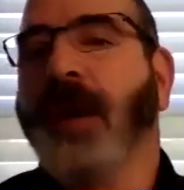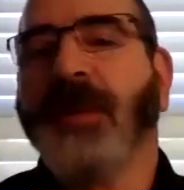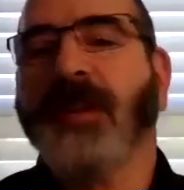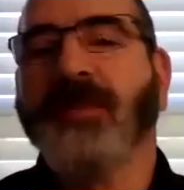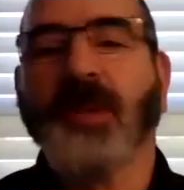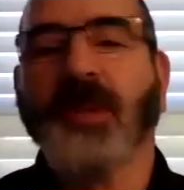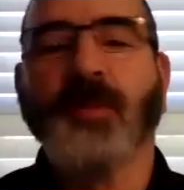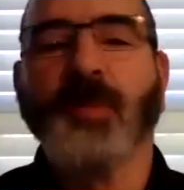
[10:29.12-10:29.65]
it is
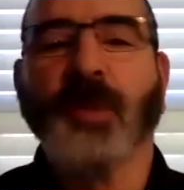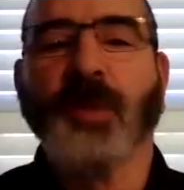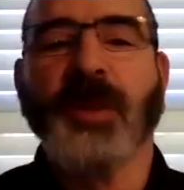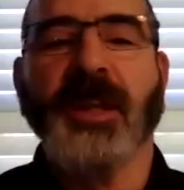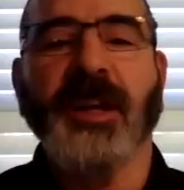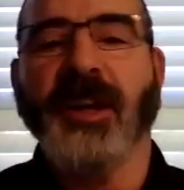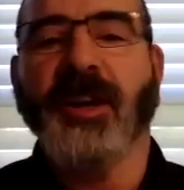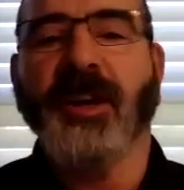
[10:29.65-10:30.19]
much more
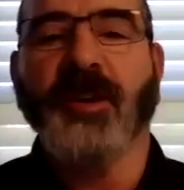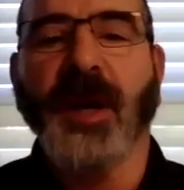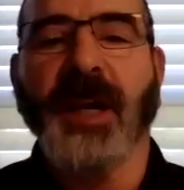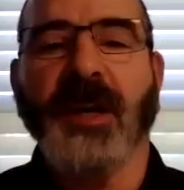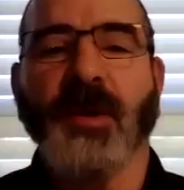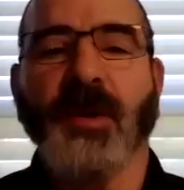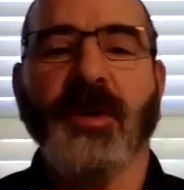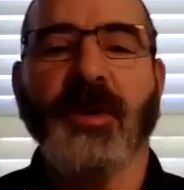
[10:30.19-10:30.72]
linear, right?
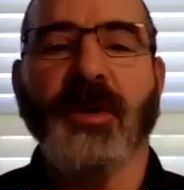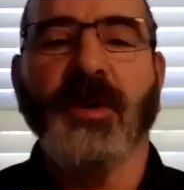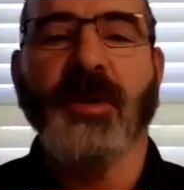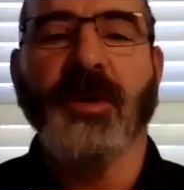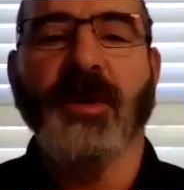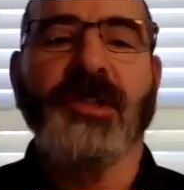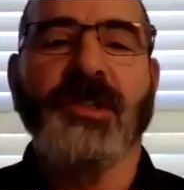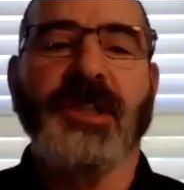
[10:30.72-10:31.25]
You
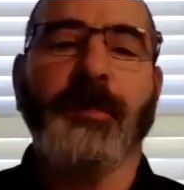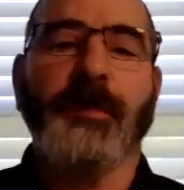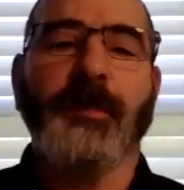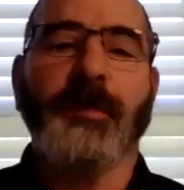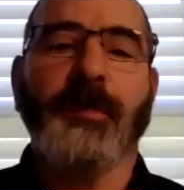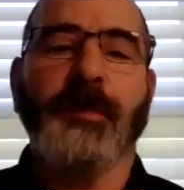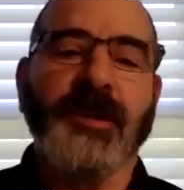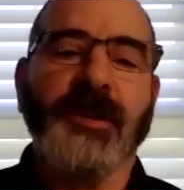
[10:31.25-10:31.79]
see a
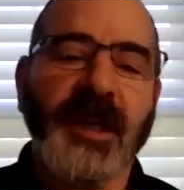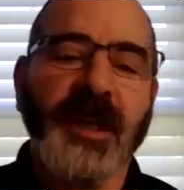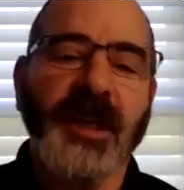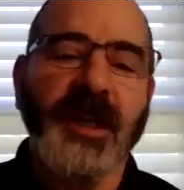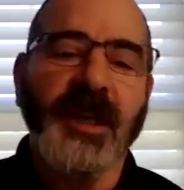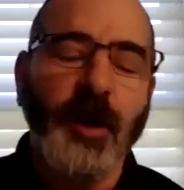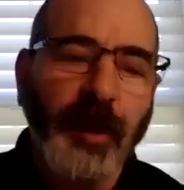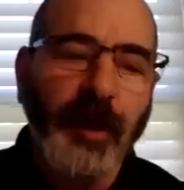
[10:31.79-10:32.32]
single
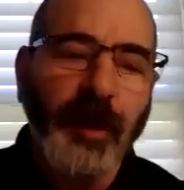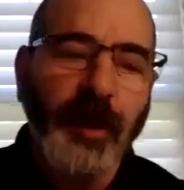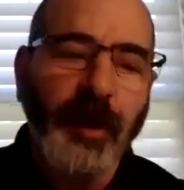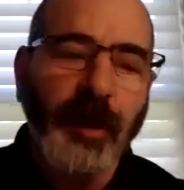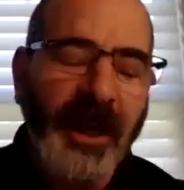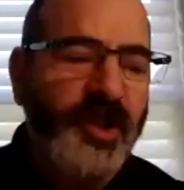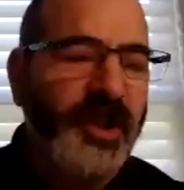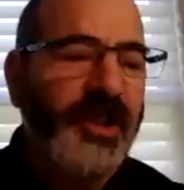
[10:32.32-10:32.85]
patient,
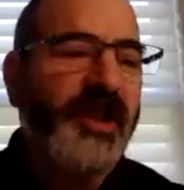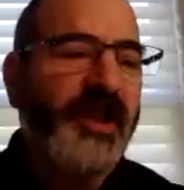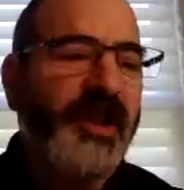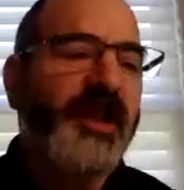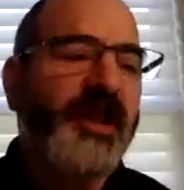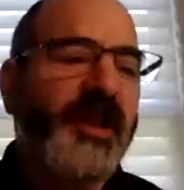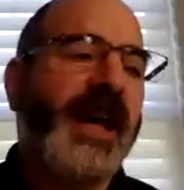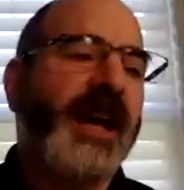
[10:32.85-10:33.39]
they have
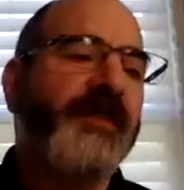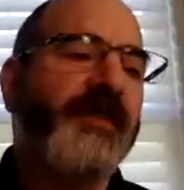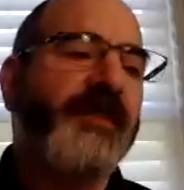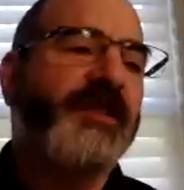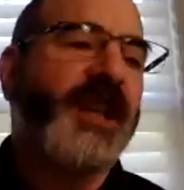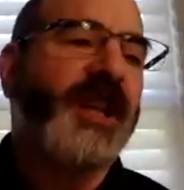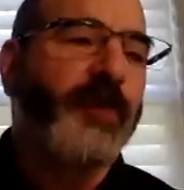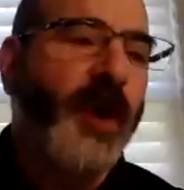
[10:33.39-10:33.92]
a set of
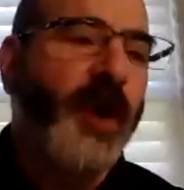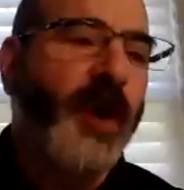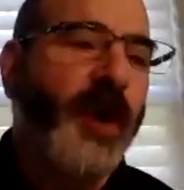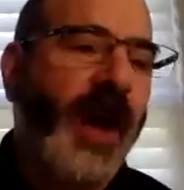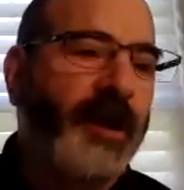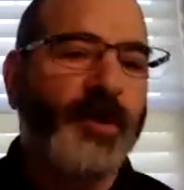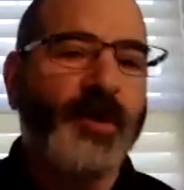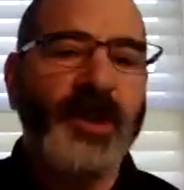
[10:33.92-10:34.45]
problems, you
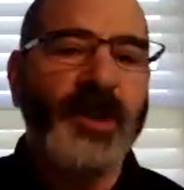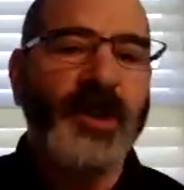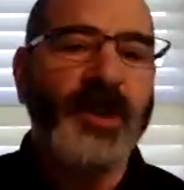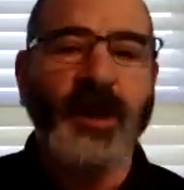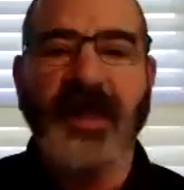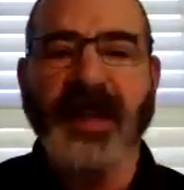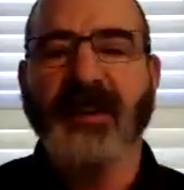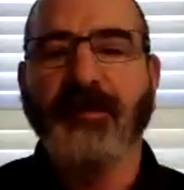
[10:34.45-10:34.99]
deal with that
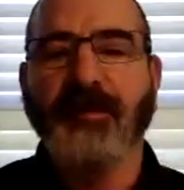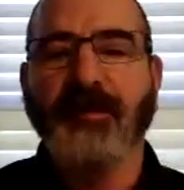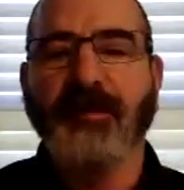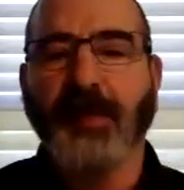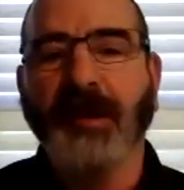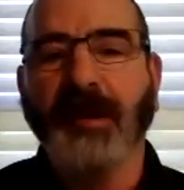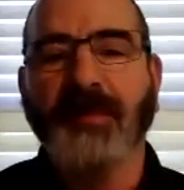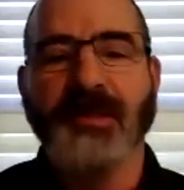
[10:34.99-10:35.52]
set of
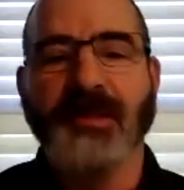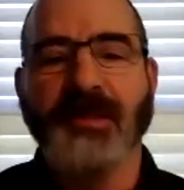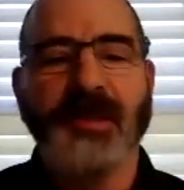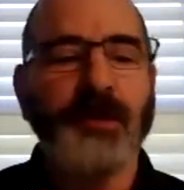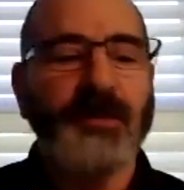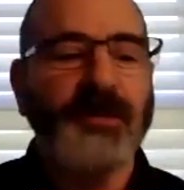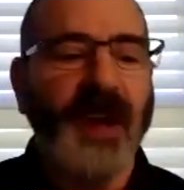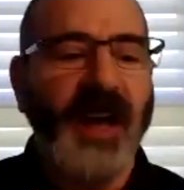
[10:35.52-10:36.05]
problems, and you
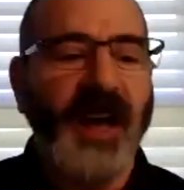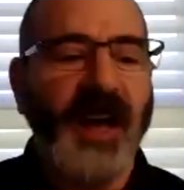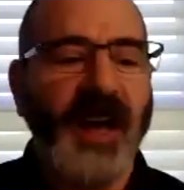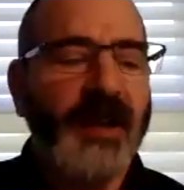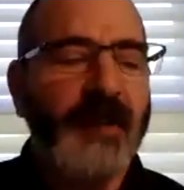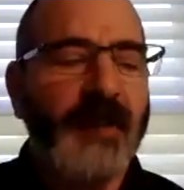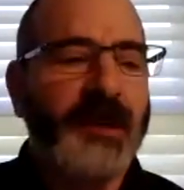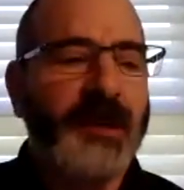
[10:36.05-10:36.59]
move on.
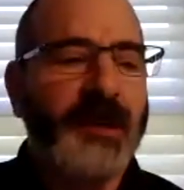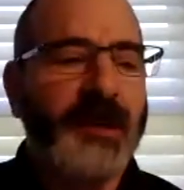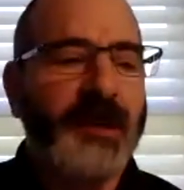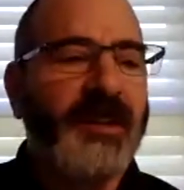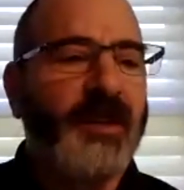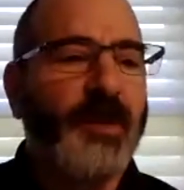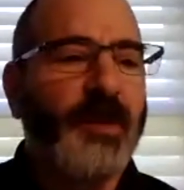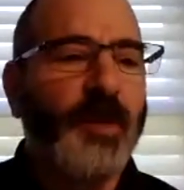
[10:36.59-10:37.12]
But
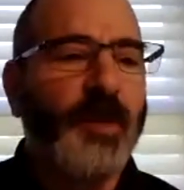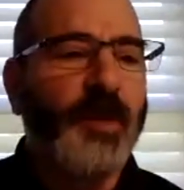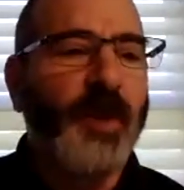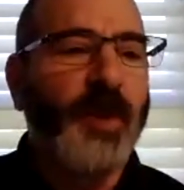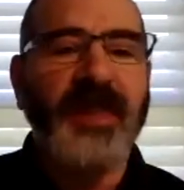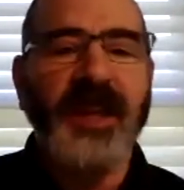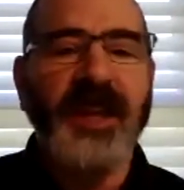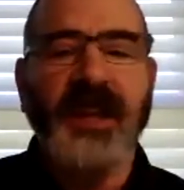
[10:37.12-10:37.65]
the
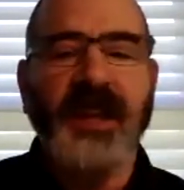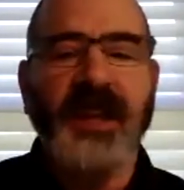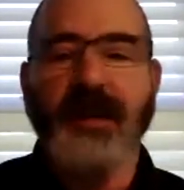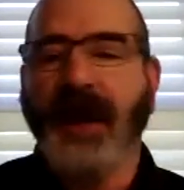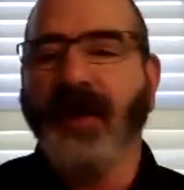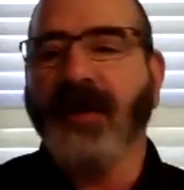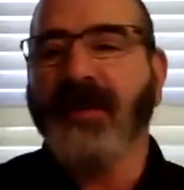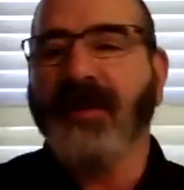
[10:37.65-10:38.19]
way you think
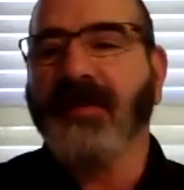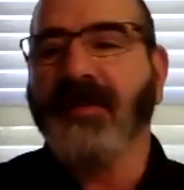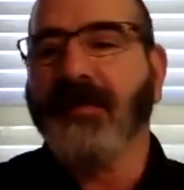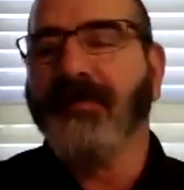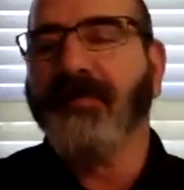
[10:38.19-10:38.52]
about